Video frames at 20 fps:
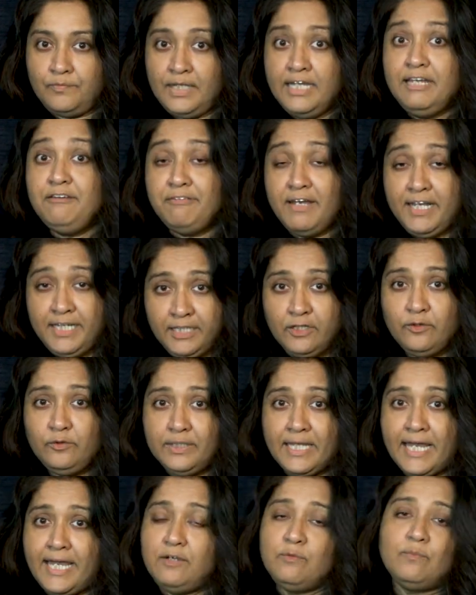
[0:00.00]
If I knew
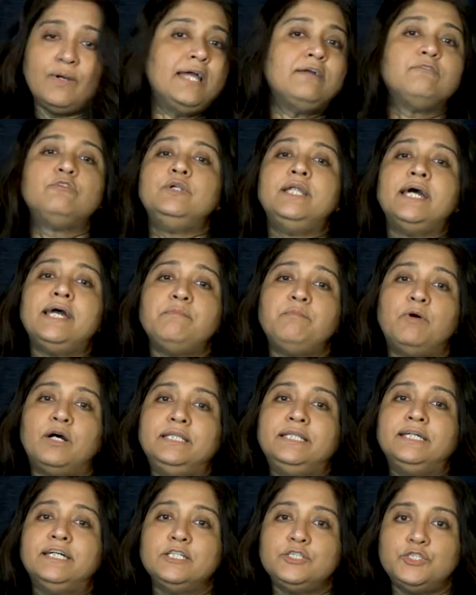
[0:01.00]
that, why would I
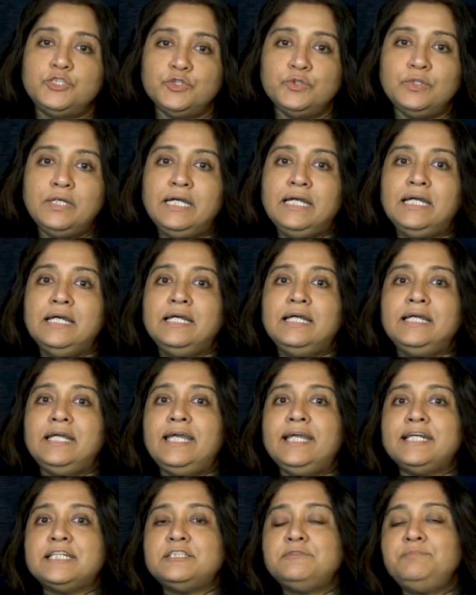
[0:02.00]
bother to
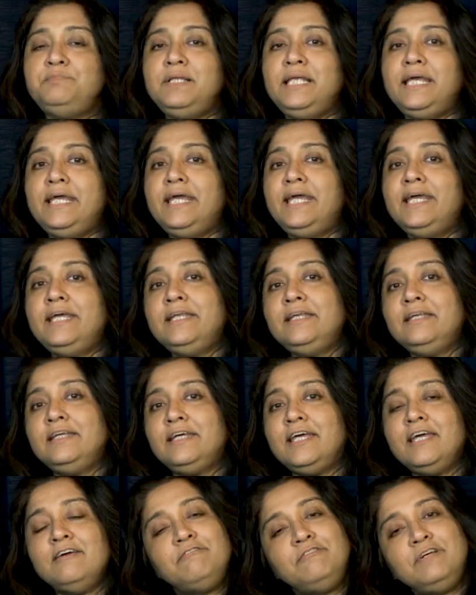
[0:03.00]
explain
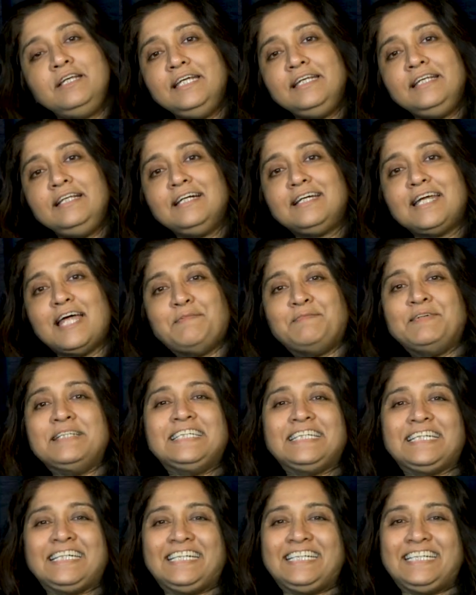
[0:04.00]
every little
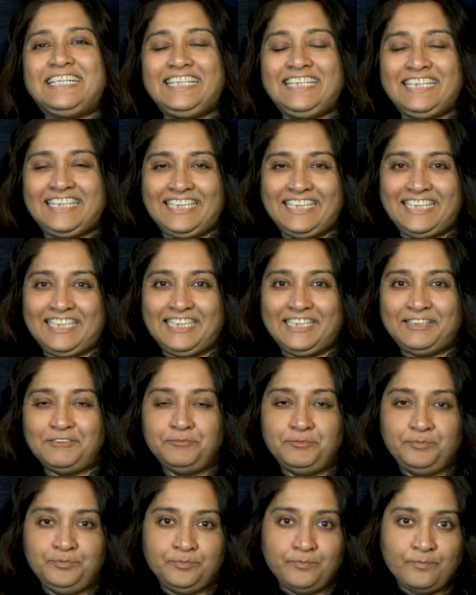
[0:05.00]
grammatical
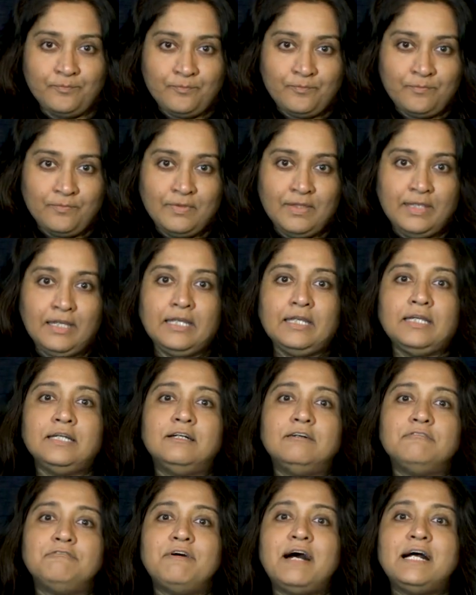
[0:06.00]

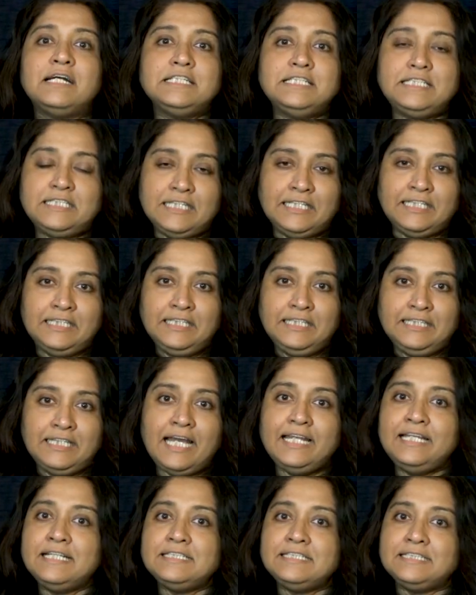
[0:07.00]
function
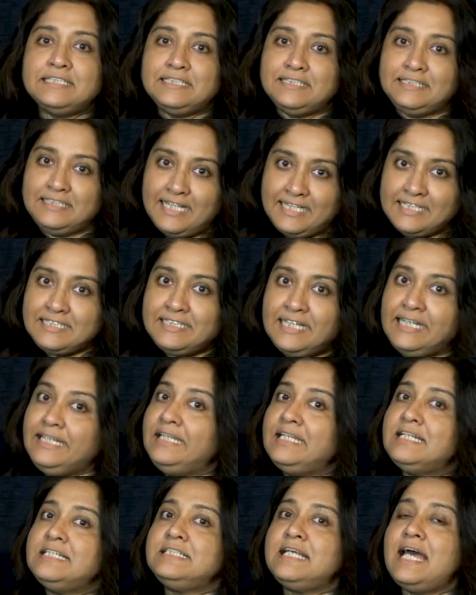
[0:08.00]
that a
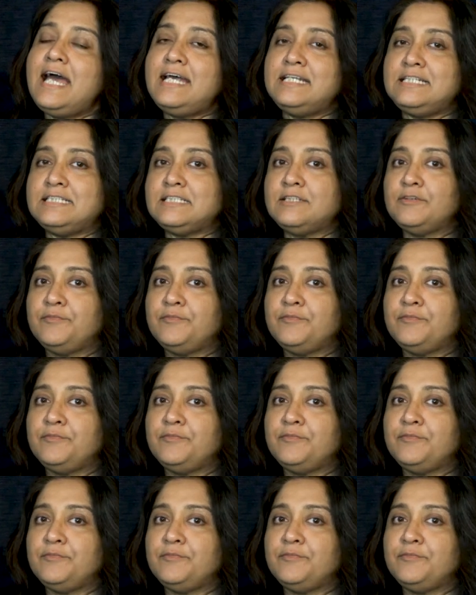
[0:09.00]
sentence has?